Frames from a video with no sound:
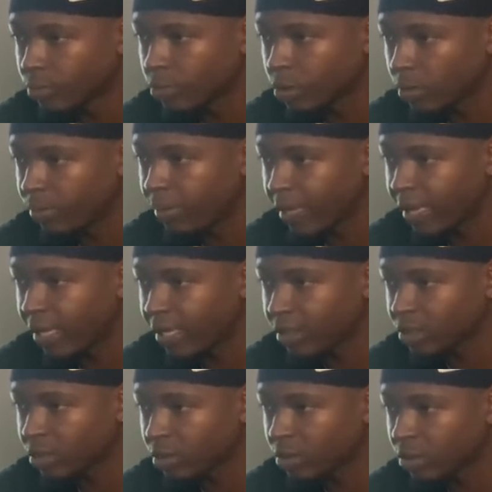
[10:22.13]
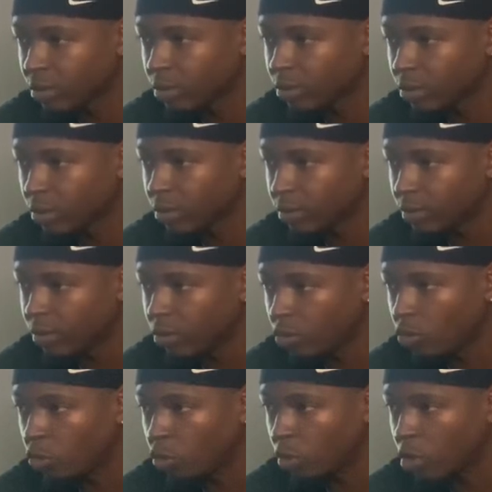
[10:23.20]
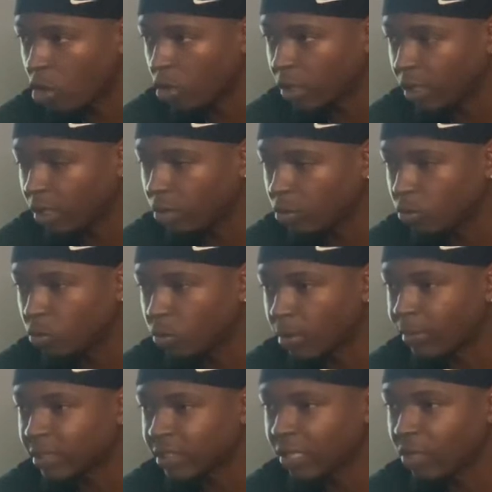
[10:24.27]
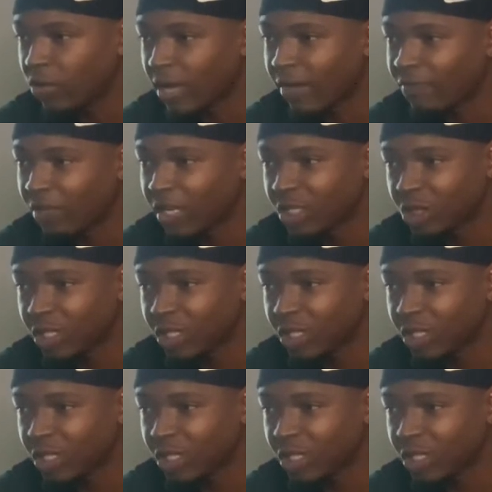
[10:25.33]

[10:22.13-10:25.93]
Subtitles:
The pass. Ooh, long lead. Ooh, I was say you got to finish